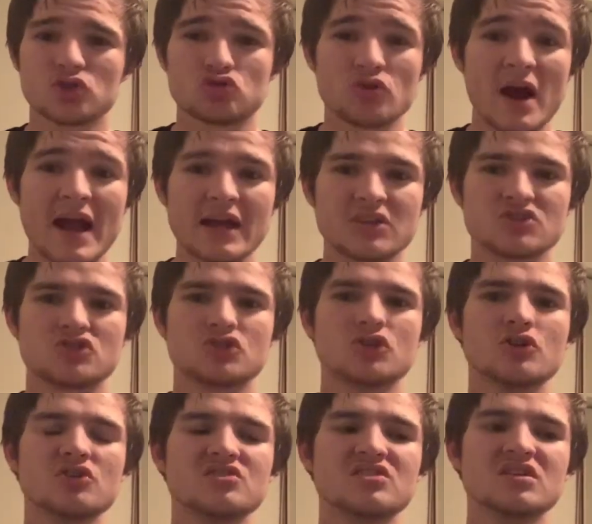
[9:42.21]
Dragons
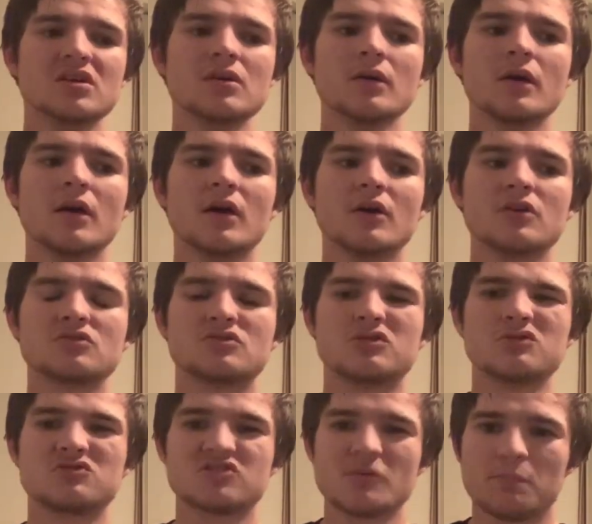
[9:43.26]
jersey
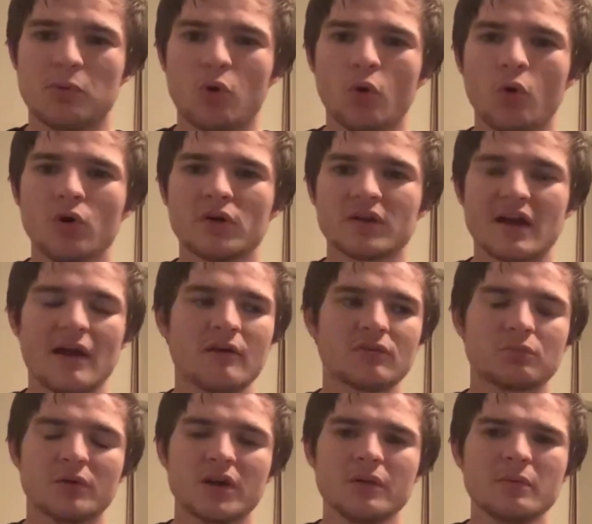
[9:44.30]
to support
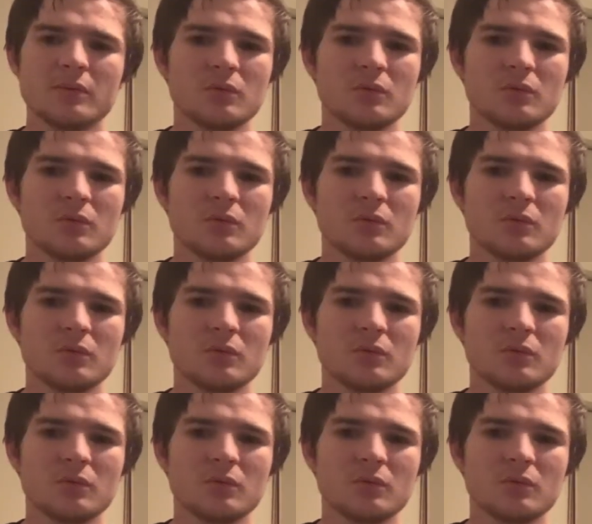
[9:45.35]
Gareth Widdop?